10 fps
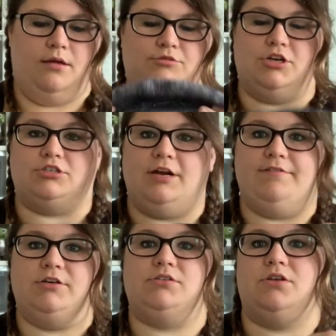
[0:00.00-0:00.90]
truck
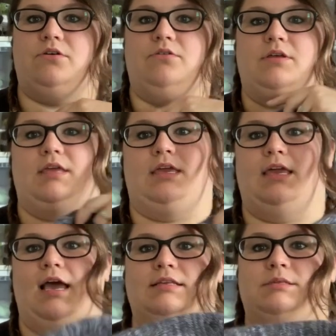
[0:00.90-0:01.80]
driver, so
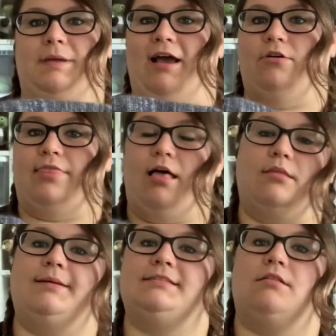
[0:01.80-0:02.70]
he has to be out in the
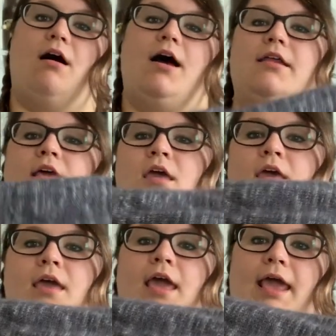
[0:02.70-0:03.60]
elements a lot.
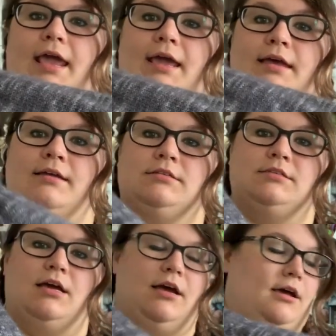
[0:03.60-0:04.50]
And
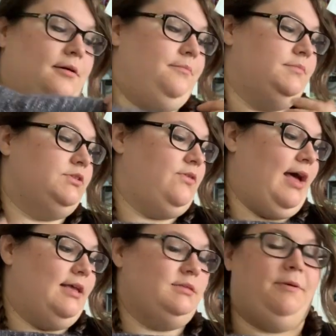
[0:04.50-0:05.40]
so
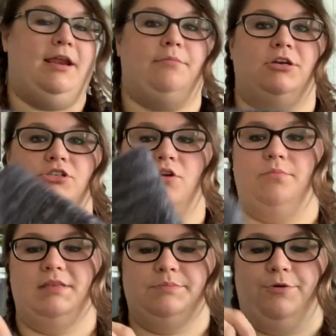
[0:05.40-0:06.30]
that is the plan. I'm going to show
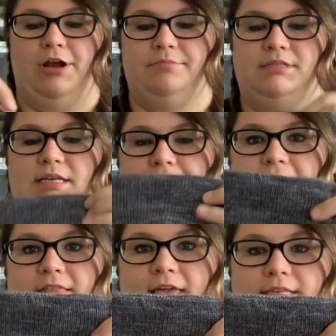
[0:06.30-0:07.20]
him this brim, see if
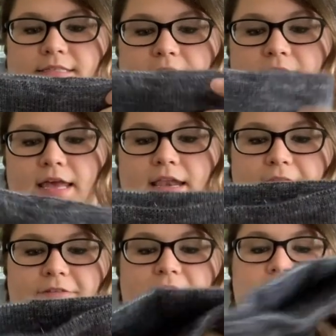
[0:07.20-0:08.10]
he likes it. And
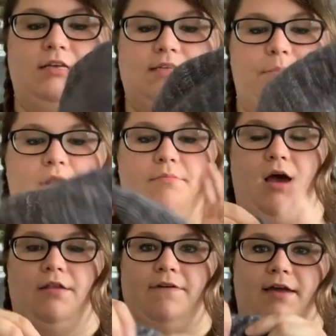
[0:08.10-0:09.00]
if he does, I'm going to
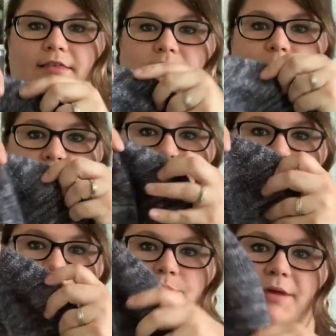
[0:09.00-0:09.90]
modify this
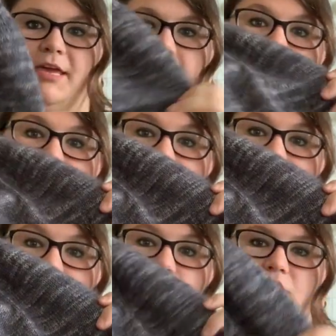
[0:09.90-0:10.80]
pattern to make it less
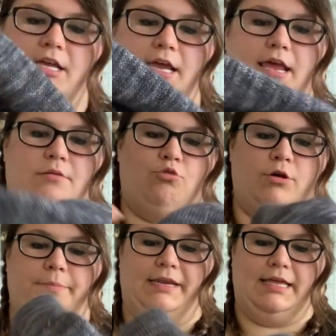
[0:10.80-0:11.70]
slouchy and
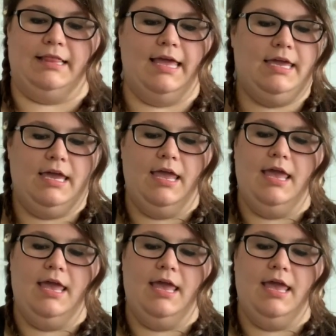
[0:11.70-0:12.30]
more beanie-like.